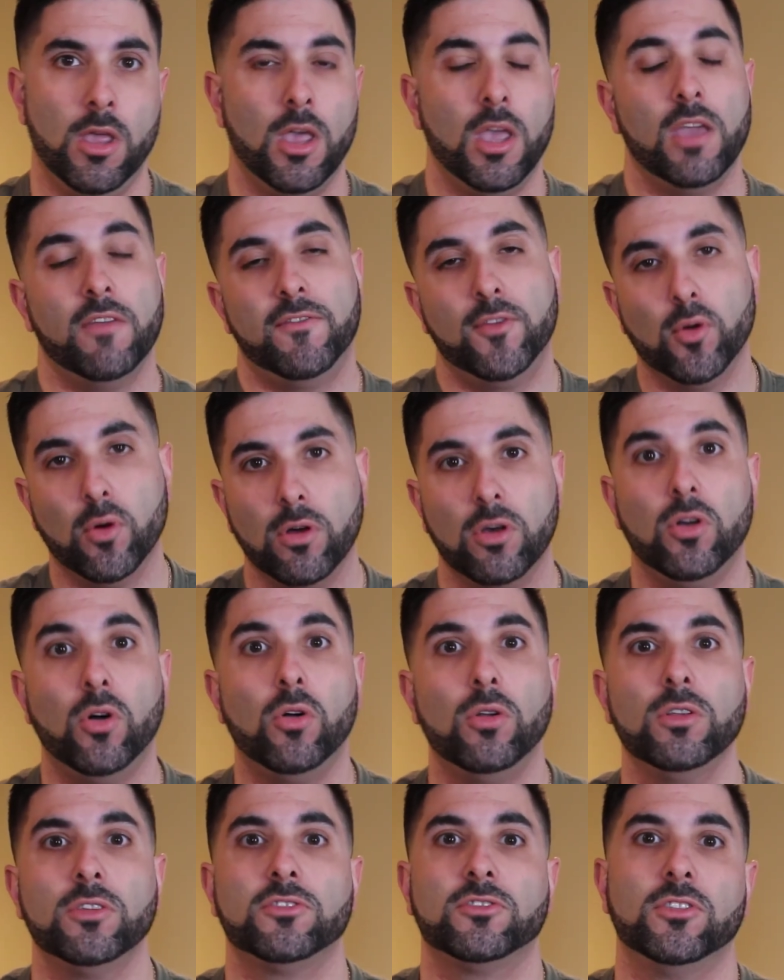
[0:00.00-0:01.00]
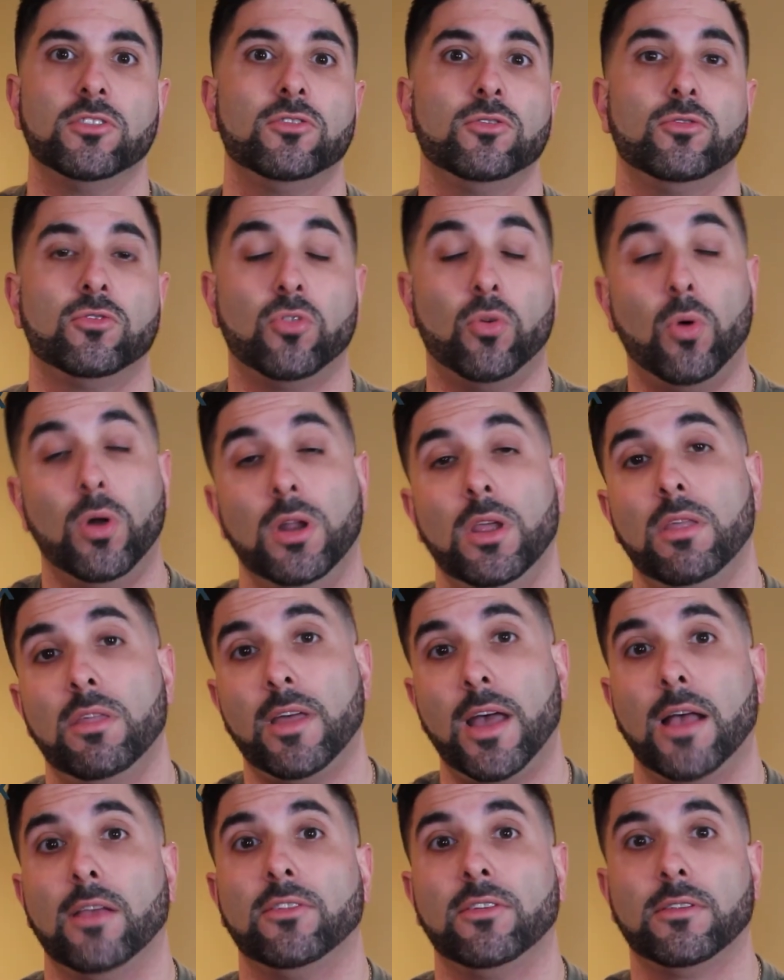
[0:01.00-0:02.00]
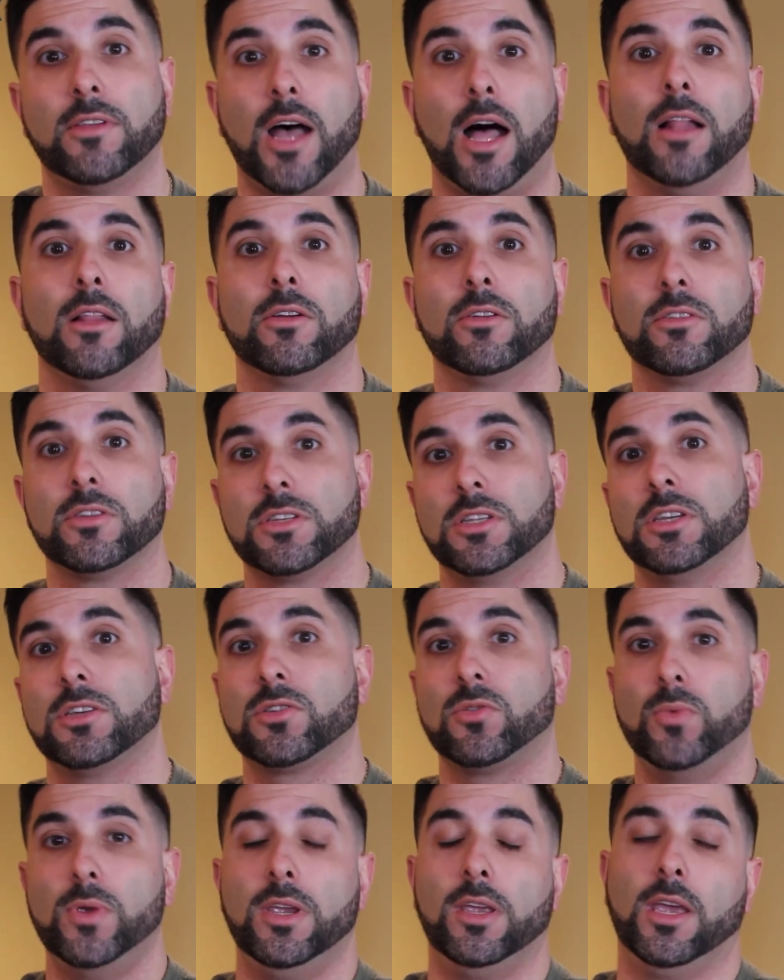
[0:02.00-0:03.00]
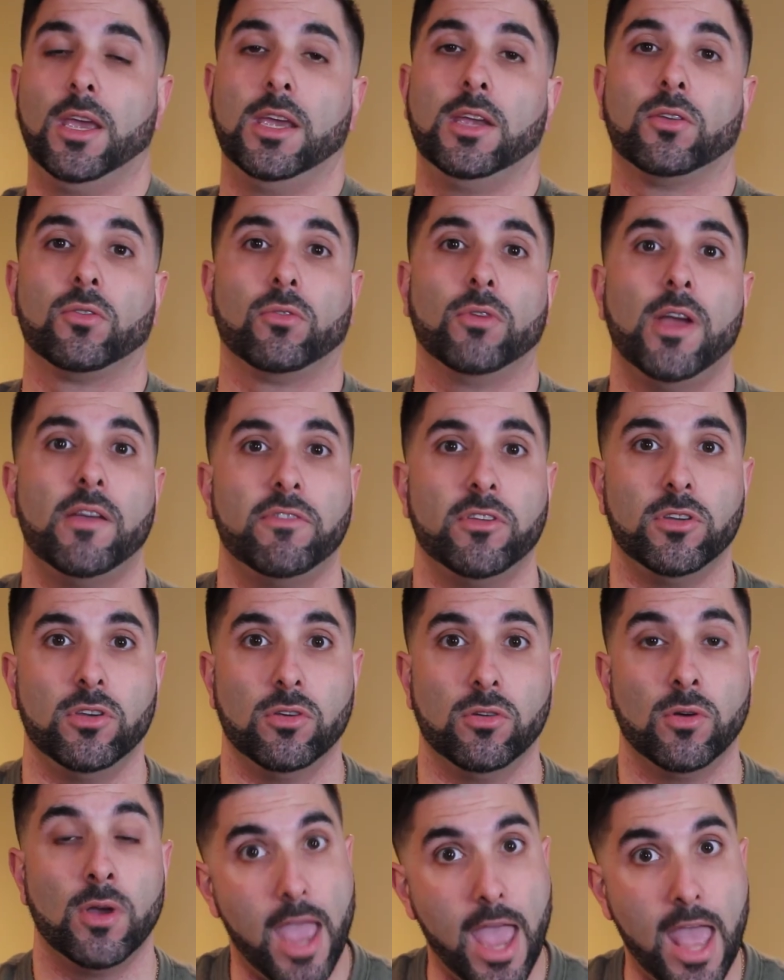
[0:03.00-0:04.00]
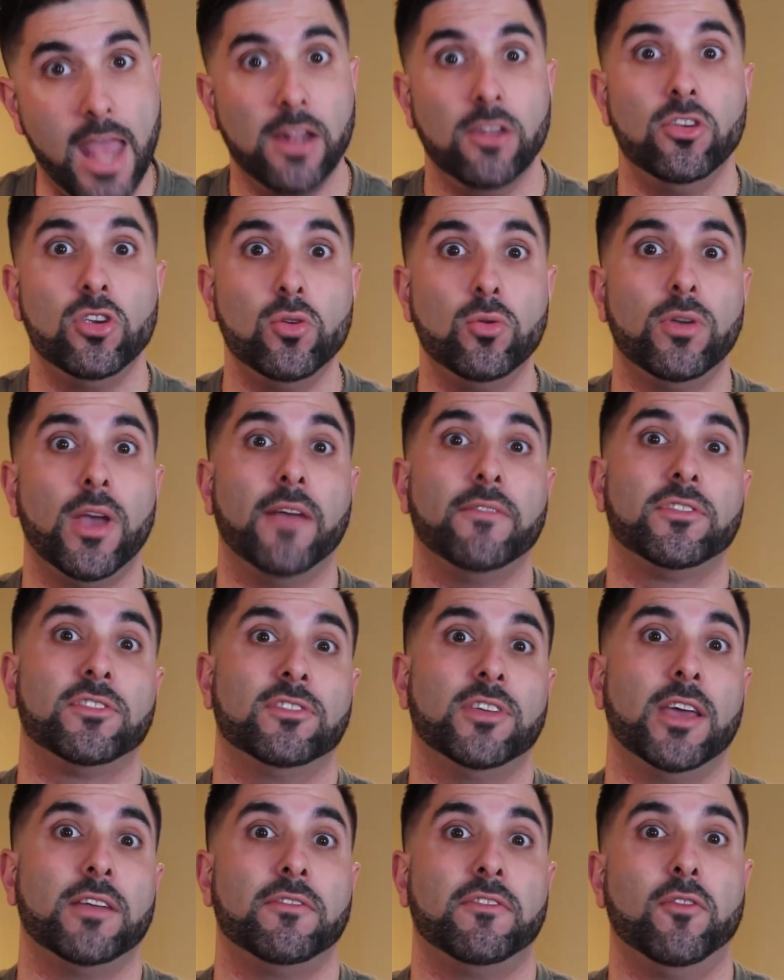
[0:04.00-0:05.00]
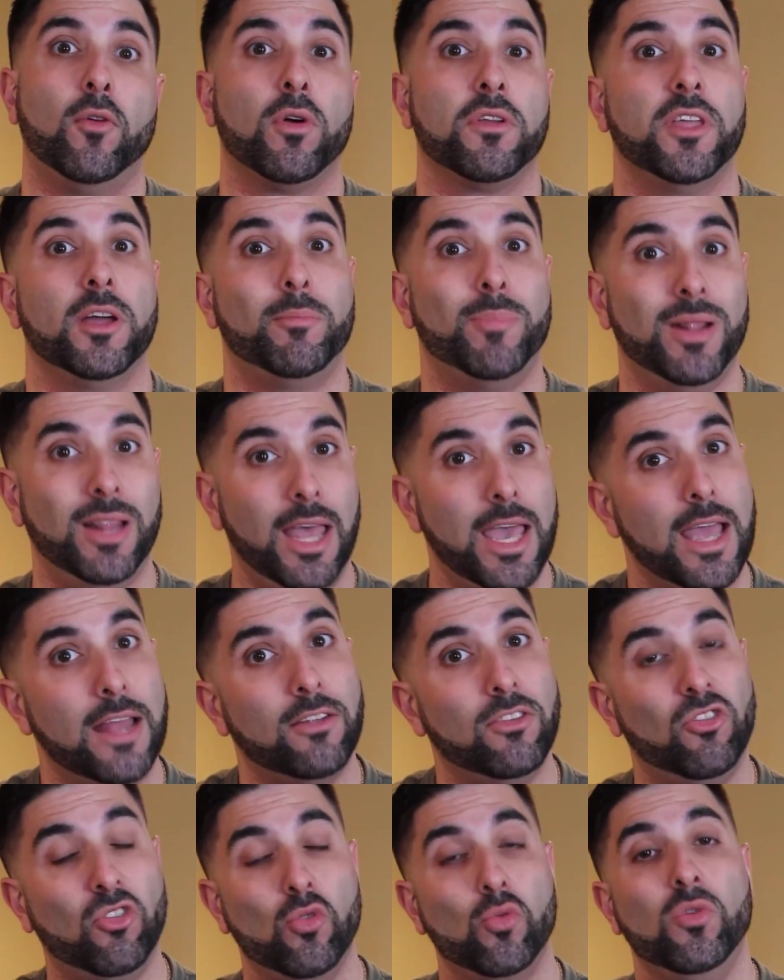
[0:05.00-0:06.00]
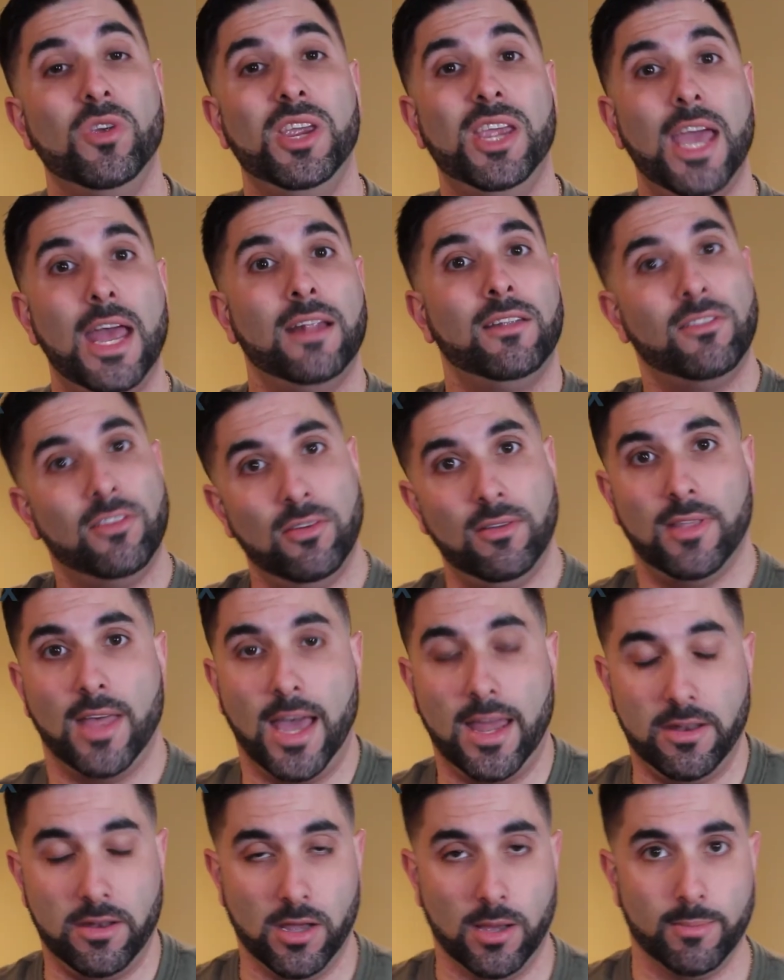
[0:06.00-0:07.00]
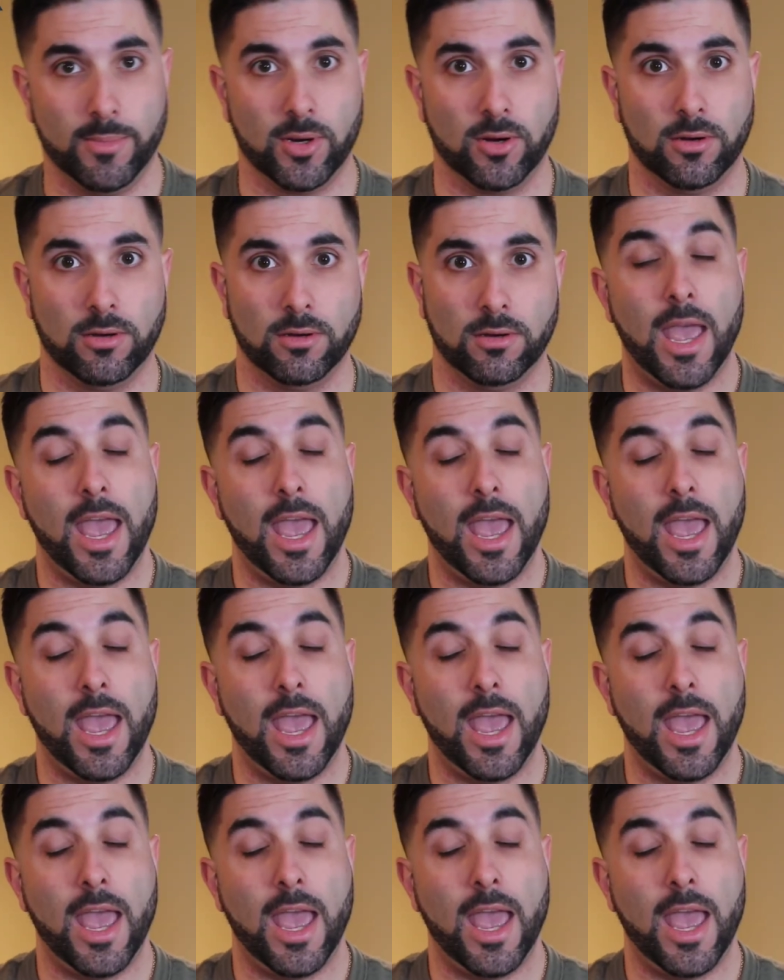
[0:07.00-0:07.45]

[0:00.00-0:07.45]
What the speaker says: If your goal is to do $20,000 this week in revenue, and you have set forth a plan to get to that number,